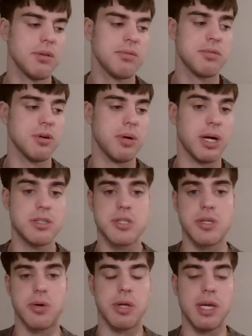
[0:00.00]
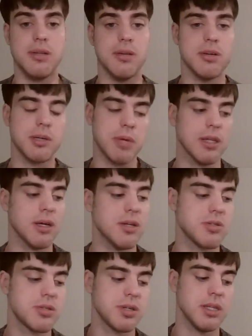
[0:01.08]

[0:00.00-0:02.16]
So I just don't eat during my lunch.